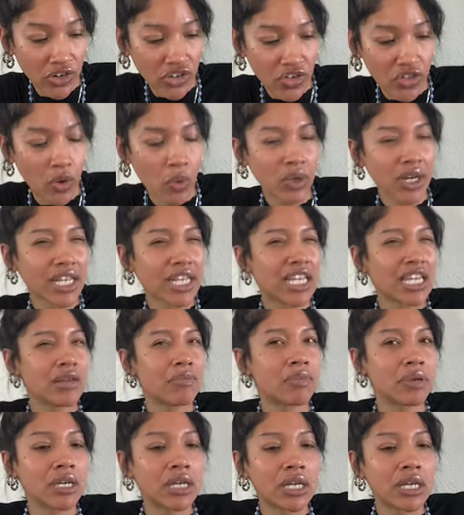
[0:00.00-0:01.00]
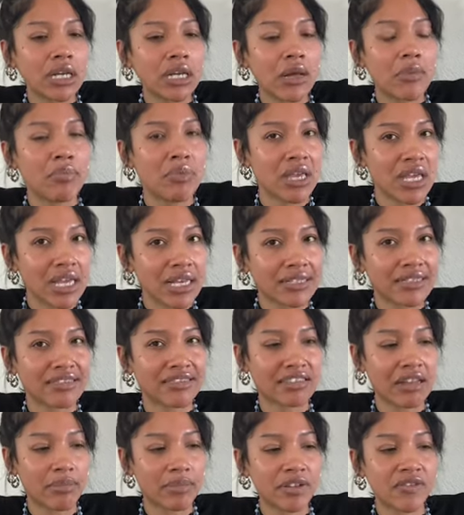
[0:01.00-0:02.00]
So they want to keep being
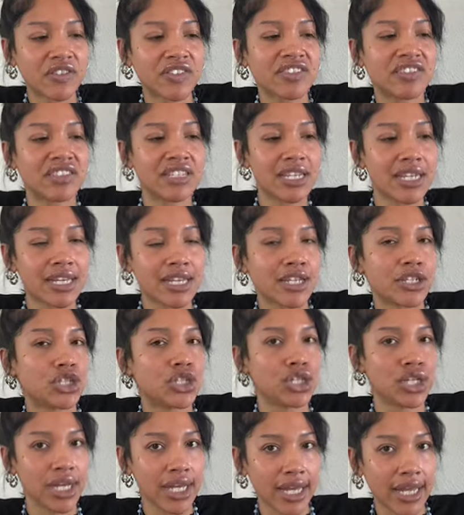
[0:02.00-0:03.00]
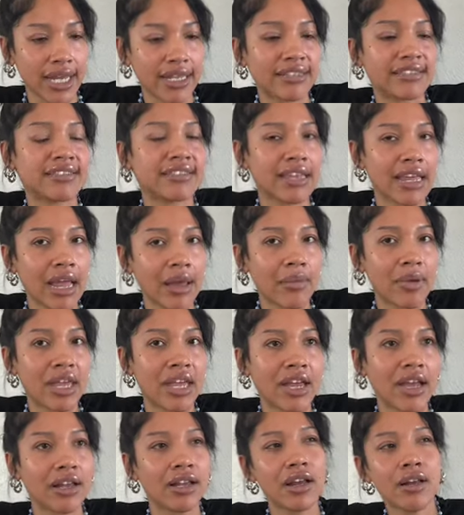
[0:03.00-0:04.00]
deceptive and sneaky and cheating and
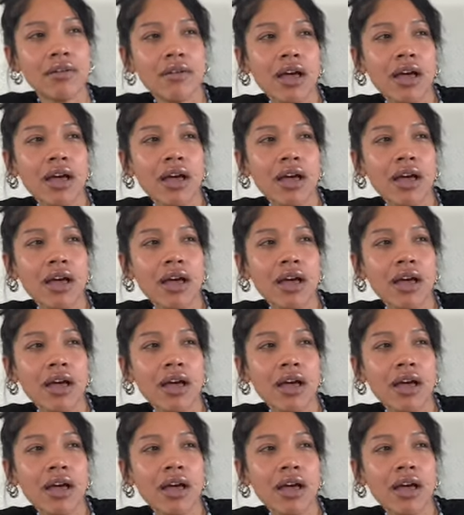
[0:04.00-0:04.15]
scamming